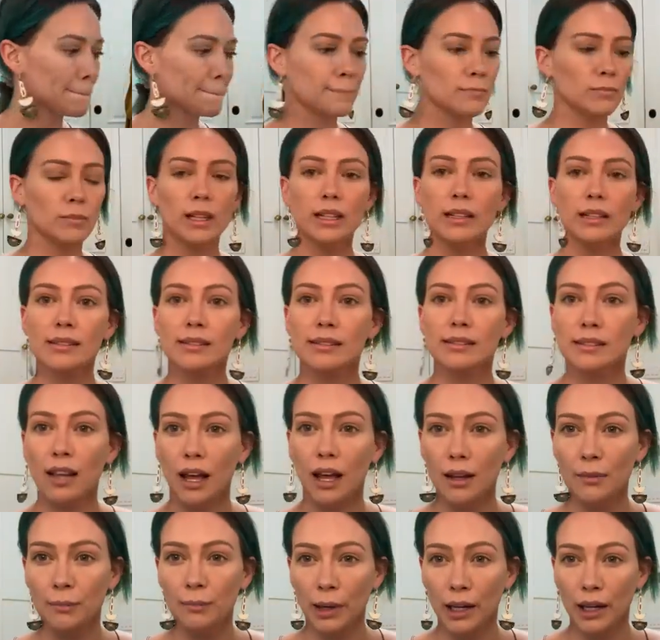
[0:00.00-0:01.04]
I'm gonna
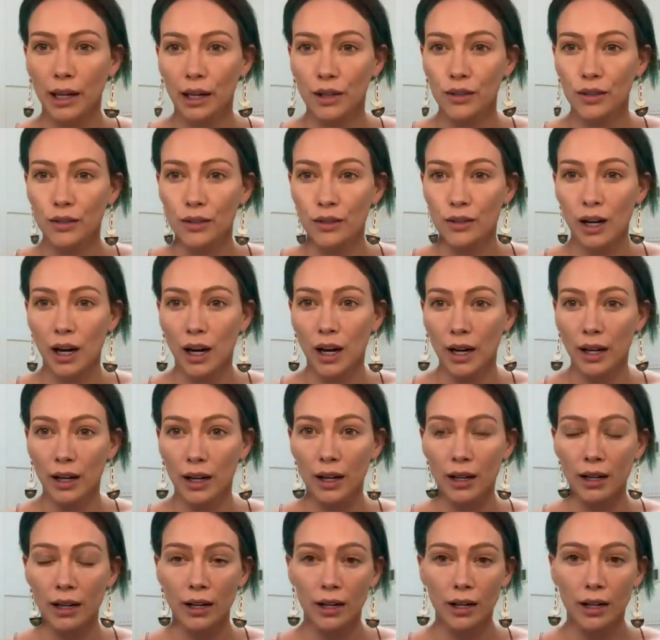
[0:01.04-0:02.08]
set my under
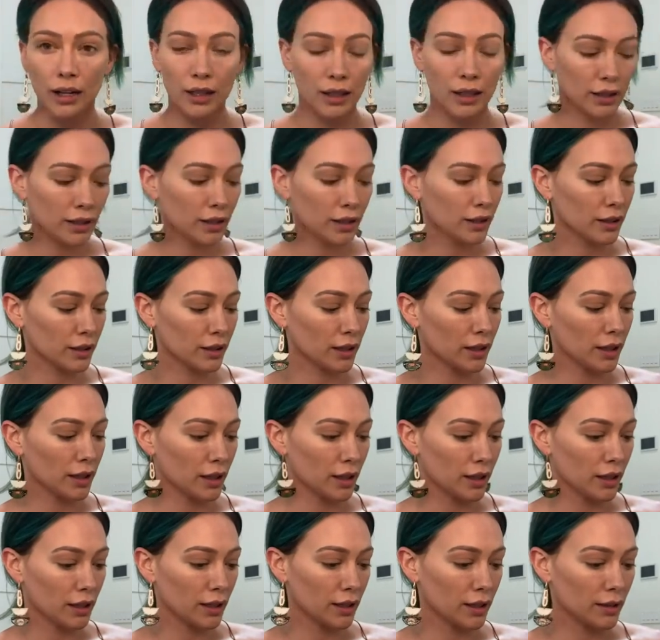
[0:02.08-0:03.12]
eye
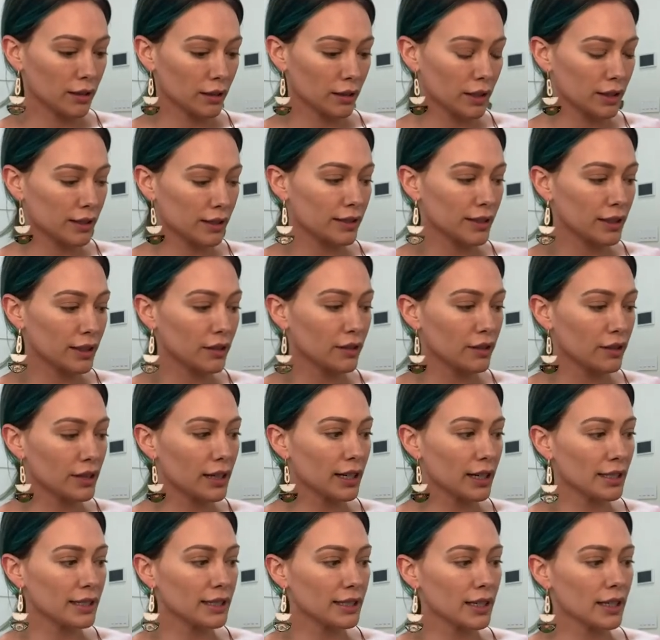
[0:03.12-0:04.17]
concealer that
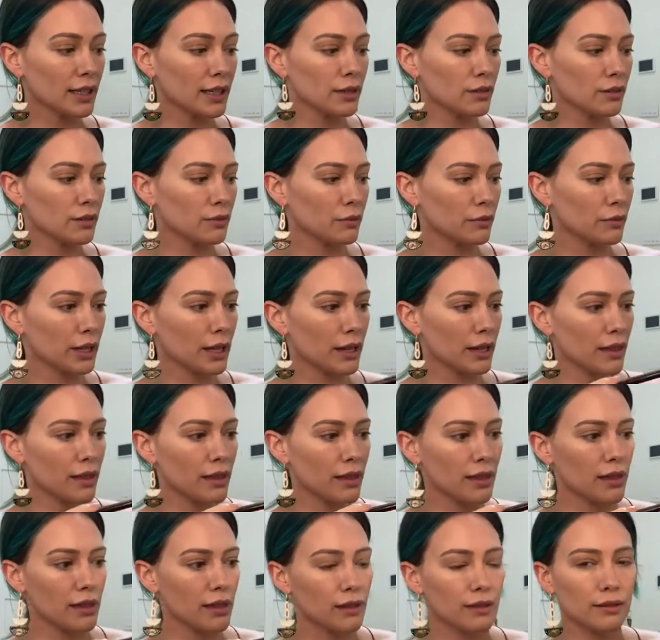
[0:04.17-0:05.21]
I did
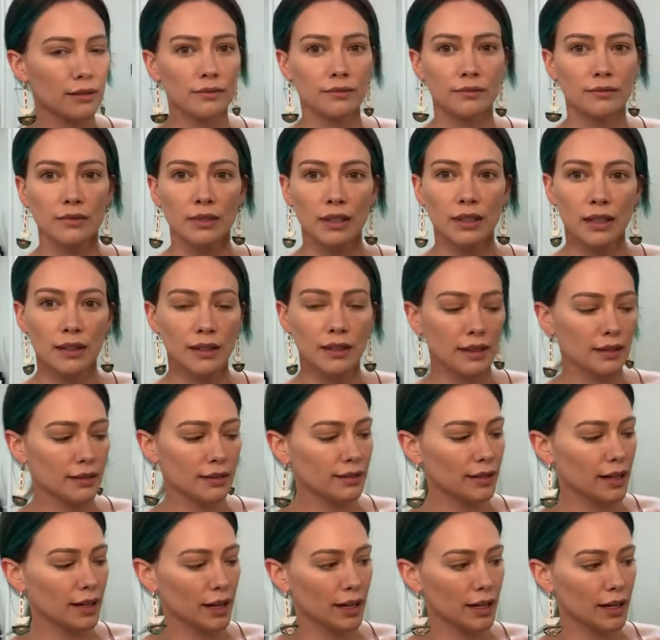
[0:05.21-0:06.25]
with the
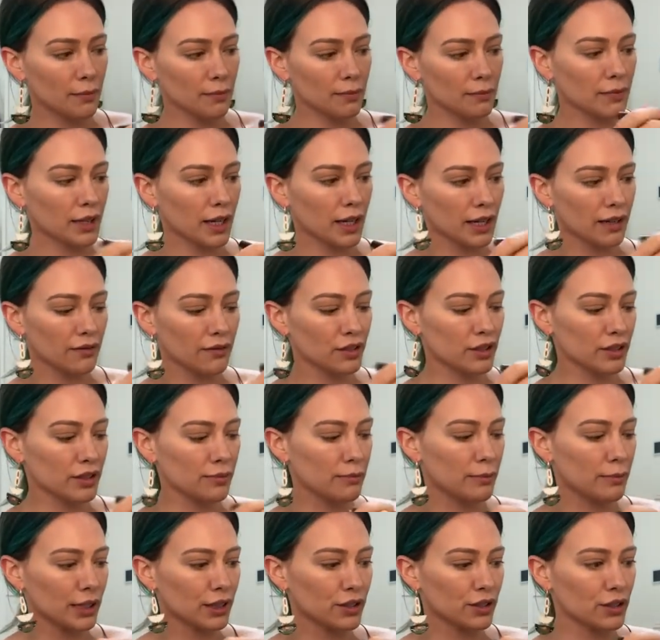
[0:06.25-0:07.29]
same kind of just
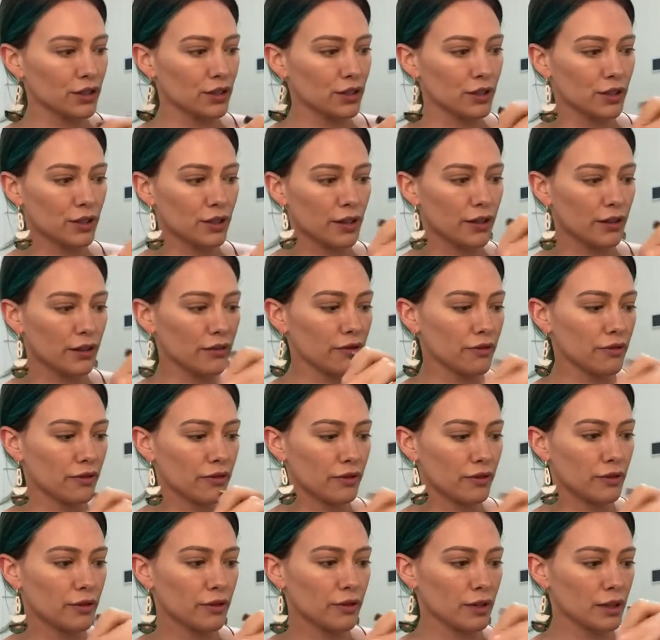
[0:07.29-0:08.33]
mixture of
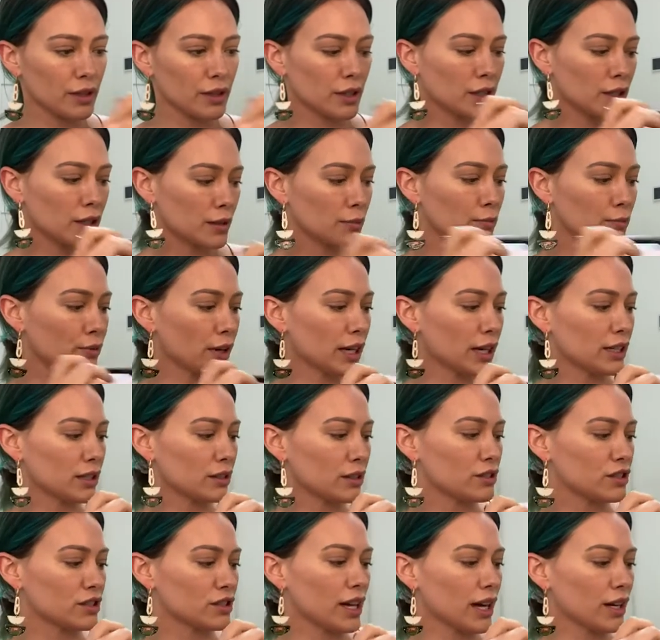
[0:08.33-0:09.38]

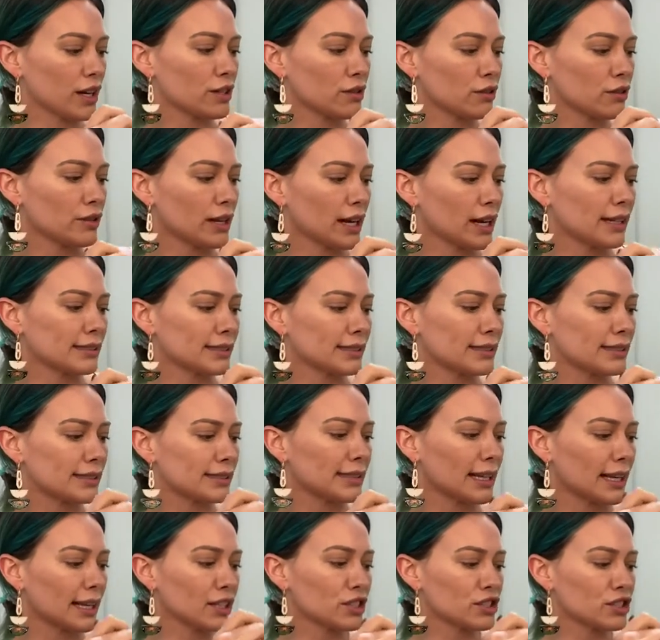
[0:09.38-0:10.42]
bright shadow. It has a
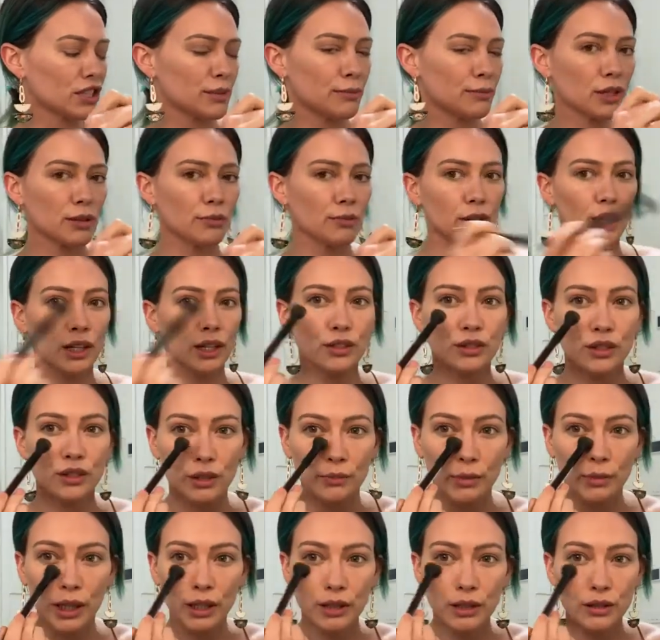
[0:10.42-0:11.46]
slight shimmer, but not too
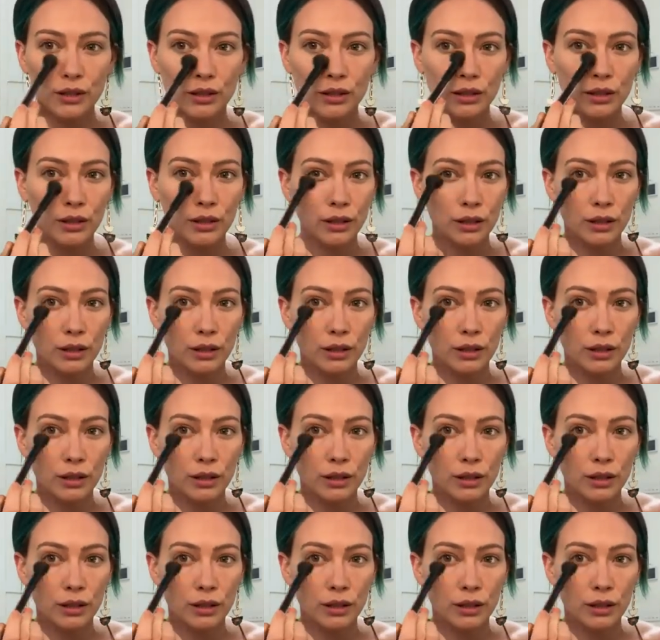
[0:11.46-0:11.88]
much.